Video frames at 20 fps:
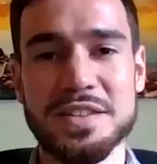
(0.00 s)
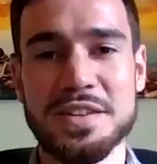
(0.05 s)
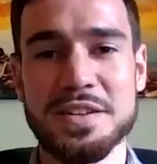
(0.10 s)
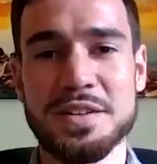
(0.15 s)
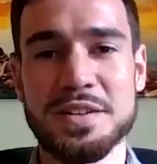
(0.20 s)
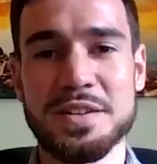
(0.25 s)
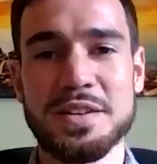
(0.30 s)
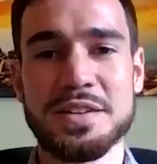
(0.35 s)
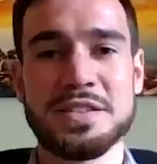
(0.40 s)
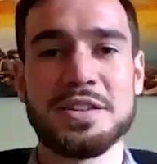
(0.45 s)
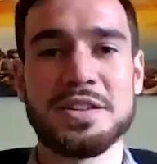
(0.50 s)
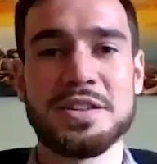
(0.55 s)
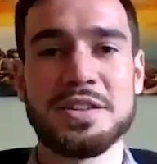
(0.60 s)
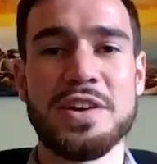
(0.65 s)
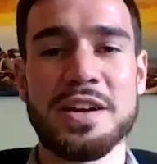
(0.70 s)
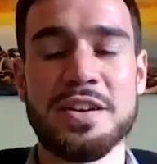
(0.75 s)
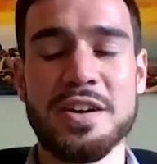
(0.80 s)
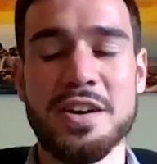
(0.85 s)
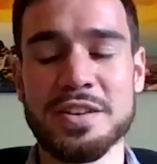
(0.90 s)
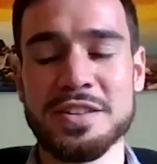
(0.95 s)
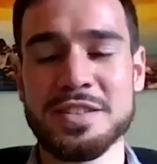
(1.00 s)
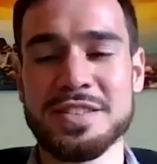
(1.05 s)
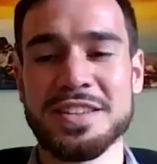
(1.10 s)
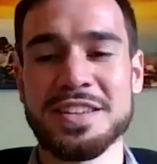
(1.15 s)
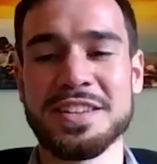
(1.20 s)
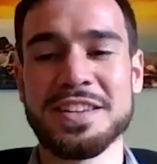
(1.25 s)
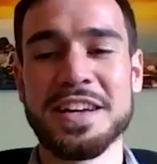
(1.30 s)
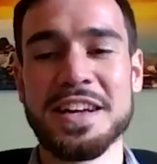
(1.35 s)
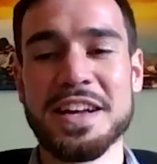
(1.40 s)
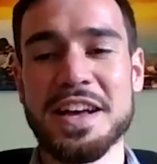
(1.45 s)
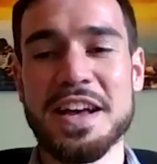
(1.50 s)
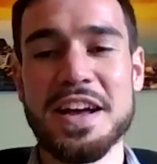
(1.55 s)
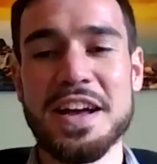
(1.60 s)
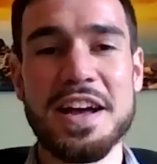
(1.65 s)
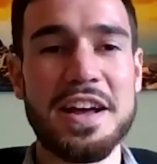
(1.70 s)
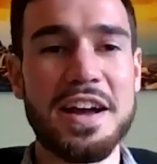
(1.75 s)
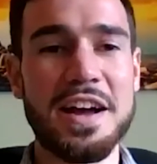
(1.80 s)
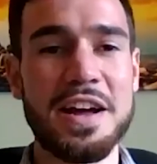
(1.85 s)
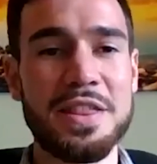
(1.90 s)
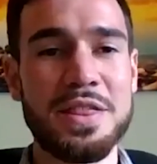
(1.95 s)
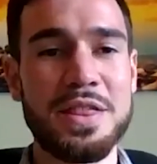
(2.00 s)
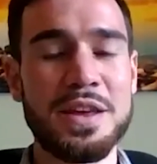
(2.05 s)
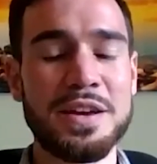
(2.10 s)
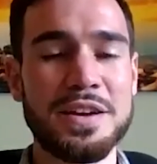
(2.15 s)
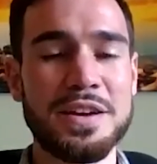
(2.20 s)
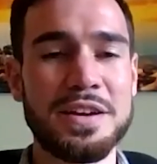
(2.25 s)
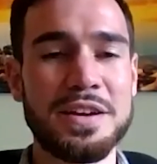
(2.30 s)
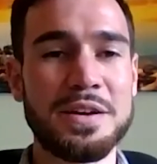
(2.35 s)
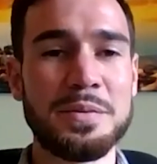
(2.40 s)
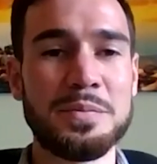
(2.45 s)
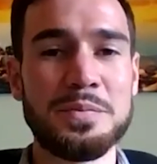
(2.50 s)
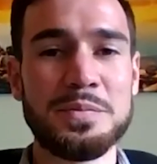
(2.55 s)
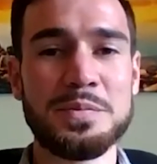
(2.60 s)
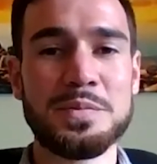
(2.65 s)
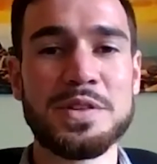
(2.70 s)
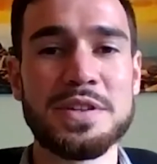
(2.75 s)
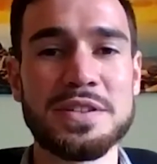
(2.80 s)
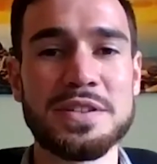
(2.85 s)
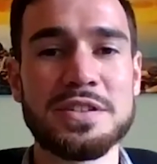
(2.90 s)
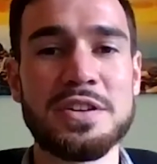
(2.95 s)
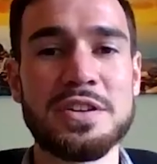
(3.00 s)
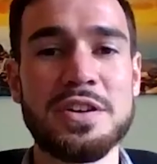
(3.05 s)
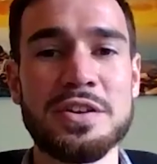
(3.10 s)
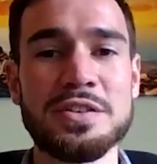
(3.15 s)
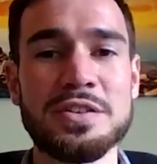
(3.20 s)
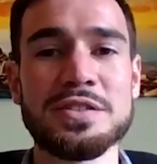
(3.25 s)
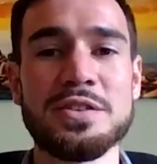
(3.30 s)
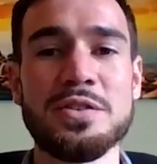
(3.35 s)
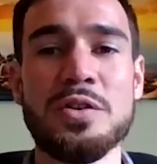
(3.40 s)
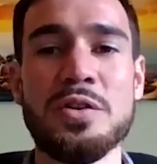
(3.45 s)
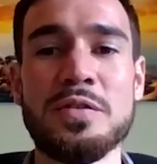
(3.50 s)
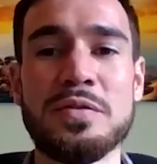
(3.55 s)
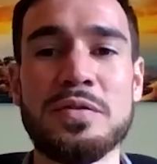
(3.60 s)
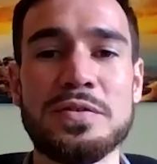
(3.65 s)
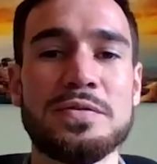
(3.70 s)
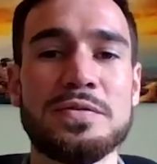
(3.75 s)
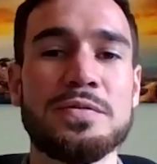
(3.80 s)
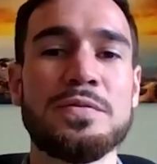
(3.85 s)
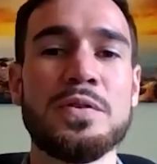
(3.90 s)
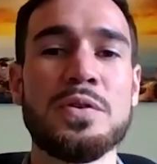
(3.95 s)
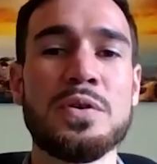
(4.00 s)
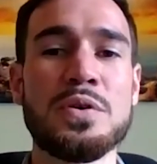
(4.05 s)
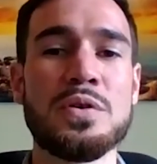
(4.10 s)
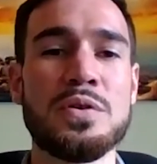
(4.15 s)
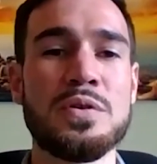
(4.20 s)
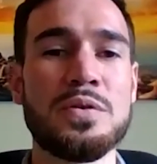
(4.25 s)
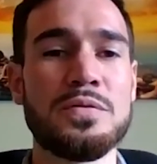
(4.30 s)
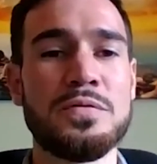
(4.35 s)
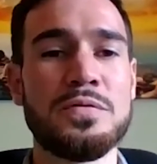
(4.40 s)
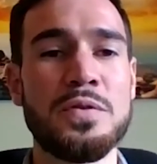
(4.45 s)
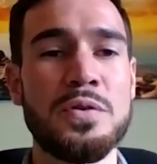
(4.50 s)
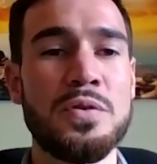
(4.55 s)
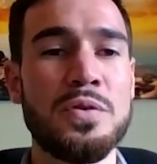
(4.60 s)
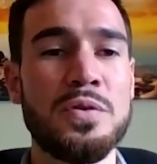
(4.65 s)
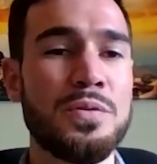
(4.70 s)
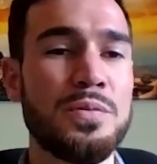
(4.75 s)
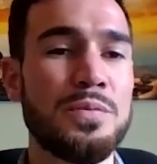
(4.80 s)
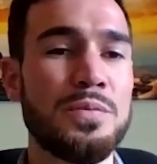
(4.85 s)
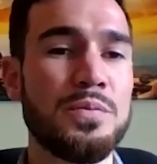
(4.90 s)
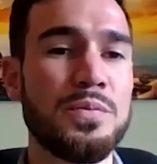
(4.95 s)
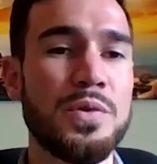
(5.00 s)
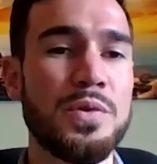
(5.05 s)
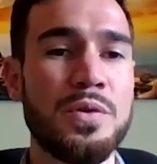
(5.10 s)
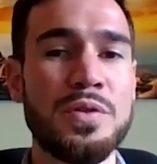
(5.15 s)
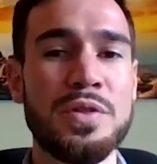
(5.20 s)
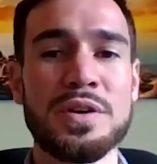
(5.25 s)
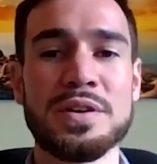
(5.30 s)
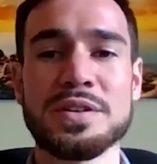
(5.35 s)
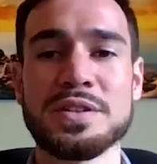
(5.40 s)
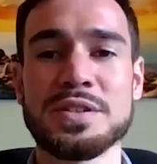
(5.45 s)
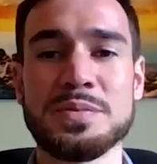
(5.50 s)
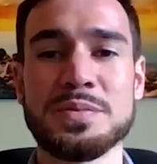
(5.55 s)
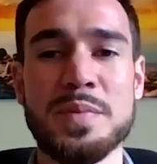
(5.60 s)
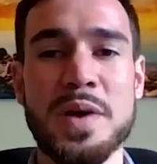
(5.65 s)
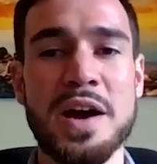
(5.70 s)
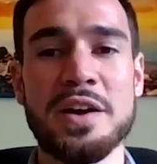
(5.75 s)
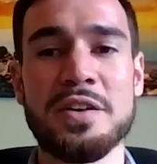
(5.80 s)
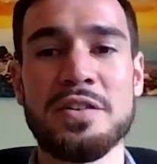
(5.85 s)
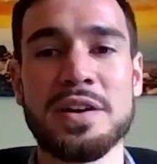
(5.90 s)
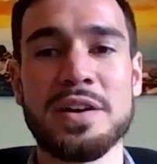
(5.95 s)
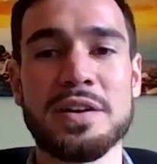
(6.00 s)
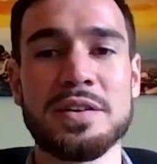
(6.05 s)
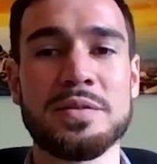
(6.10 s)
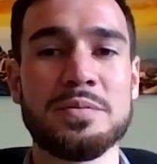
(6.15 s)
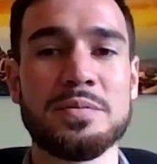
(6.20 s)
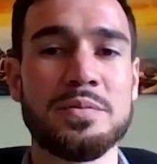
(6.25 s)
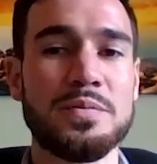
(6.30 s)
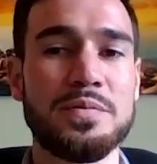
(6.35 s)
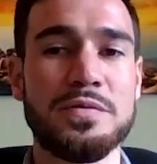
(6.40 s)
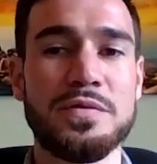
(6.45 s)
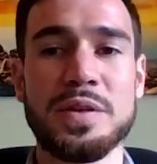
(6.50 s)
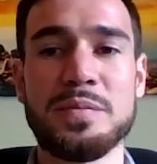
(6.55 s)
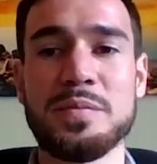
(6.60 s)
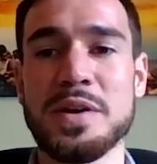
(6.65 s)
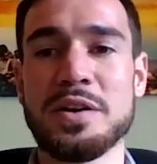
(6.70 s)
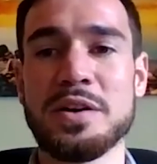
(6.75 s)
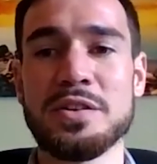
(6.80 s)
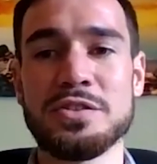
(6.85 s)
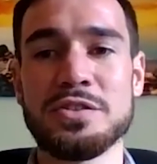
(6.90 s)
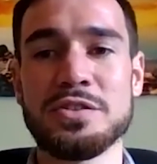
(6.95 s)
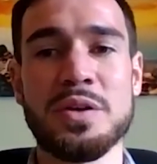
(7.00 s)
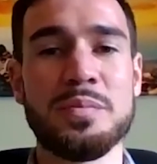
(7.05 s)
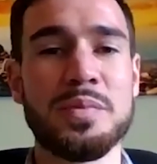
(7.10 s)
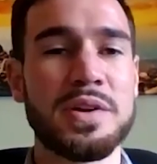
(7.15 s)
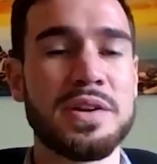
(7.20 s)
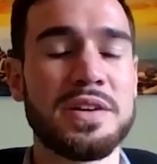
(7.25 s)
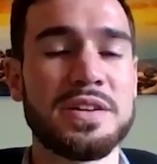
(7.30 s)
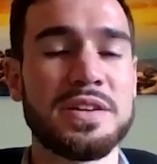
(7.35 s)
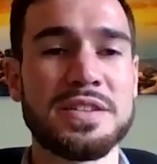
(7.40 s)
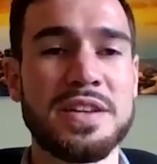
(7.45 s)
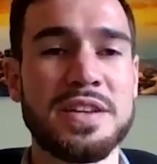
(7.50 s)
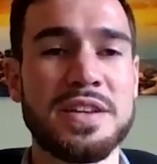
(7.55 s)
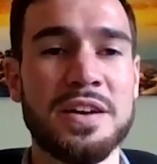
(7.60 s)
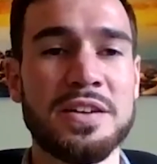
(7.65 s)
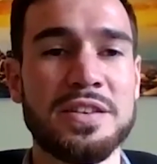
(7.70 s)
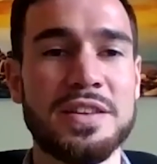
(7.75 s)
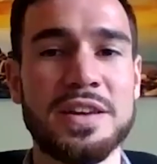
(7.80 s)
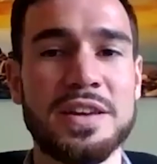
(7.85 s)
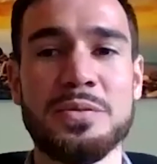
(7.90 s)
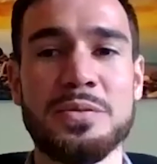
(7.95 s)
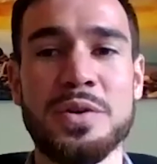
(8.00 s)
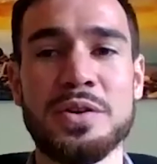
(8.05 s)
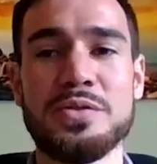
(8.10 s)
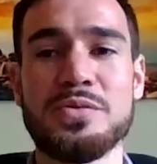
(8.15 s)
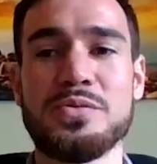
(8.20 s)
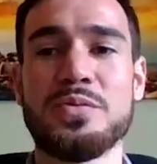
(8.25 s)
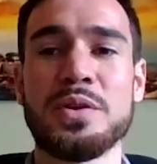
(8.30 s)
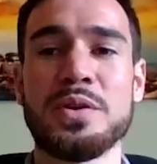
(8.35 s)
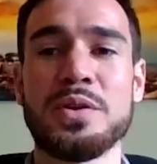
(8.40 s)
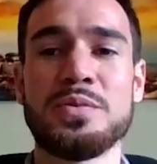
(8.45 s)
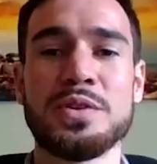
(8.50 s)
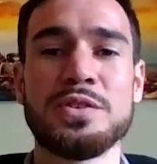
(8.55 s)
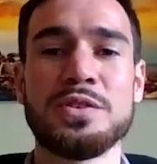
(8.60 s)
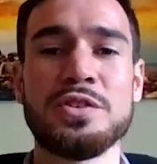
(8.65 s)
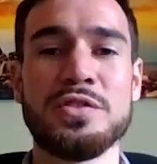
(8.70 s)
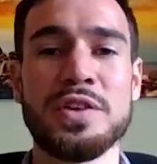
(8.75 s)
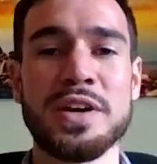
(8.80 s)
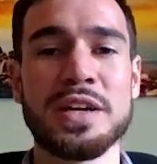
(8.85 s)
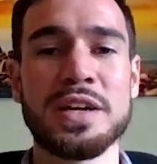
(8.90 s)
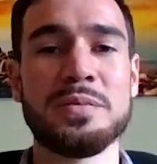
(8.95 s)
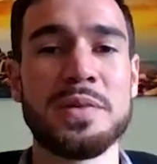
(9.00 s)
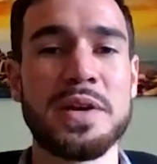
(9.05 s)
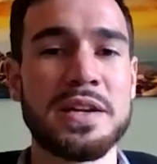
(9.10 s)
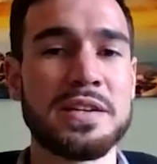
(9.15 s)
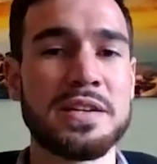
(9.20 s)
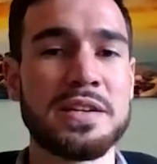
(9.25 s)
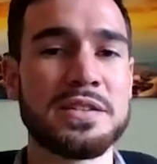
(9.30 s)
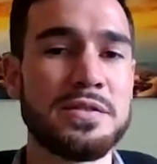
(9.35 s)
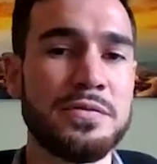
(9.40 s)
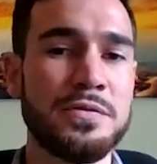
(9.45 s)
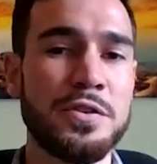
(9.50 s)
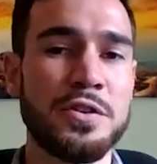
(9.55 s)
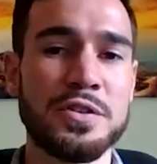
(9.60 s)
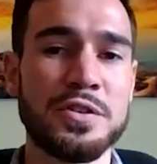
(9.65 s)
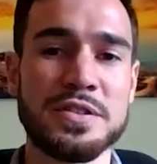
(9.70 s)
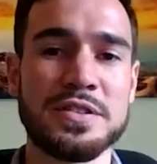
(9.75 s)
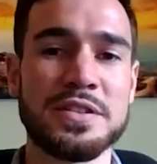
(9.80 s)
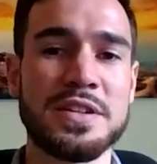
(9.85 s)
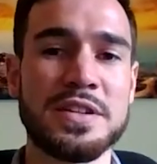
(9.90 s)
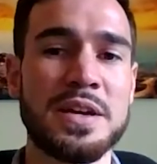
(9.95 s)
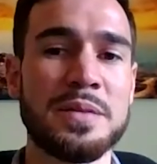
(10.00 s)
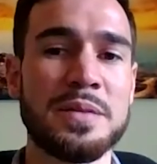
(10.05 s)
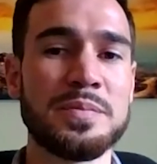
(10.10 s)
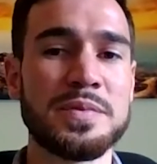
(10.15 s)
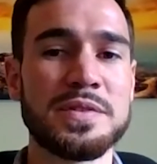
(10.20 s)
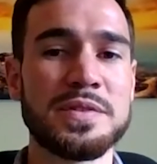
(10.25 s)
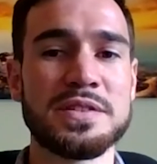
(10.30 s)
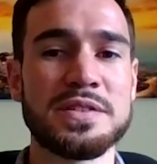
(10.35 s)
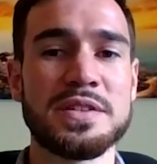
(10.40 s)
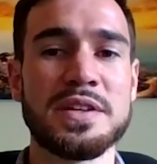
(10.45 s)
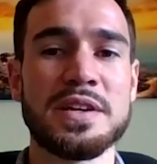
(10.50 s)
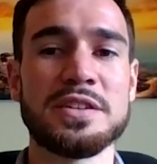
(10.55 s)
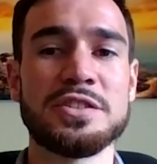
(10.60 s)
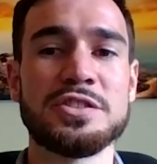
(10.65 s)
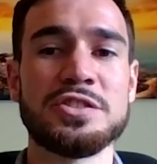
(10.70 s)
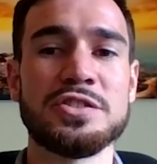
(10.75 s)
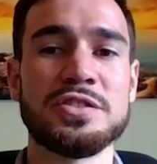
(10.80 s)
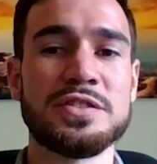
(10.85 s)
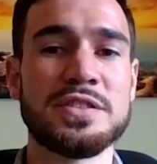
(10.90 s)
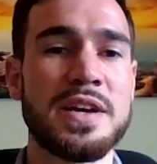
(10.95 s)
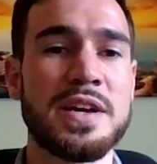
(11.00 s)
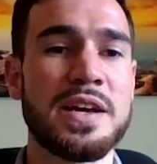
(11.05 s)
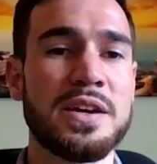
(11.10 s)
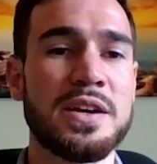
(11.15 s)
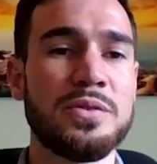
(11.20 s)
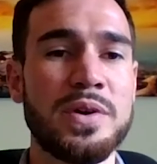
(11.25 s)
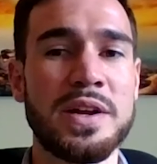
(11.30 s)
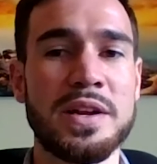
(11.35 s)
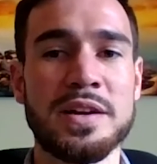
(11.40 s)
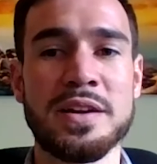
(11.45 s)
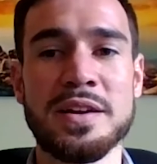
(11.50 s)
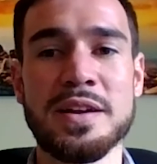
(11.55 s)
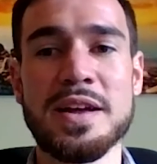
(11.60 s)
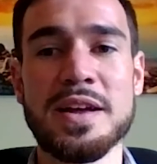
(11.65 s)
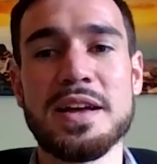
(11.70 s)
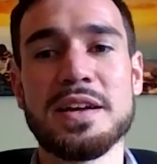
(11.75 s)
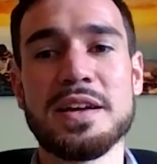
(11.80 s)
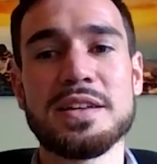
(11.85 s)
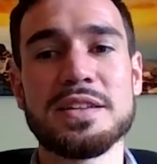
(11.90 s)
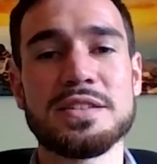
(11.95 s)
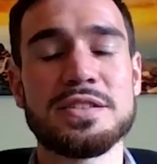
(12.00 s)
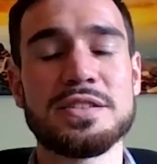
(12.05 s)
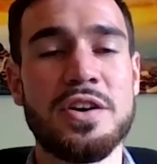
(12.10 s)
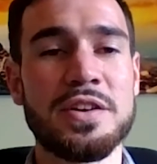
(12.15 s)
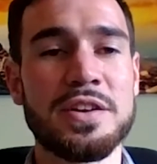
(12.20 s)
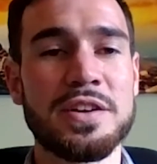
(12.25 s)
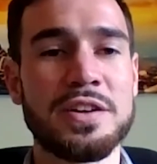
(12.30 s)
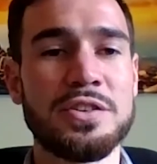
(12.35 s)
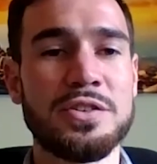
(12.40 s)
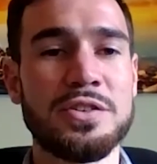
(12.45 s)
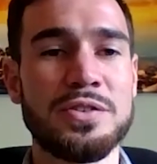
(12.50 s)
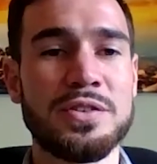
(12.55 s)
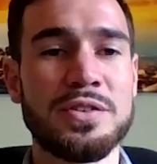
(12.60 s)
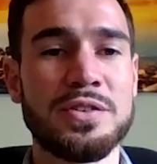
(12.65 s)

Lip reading: It's a great answer. I think just closing off for all the aspiring female entrepreneurs out there, what would you recommend as the first steps they should take when starting a new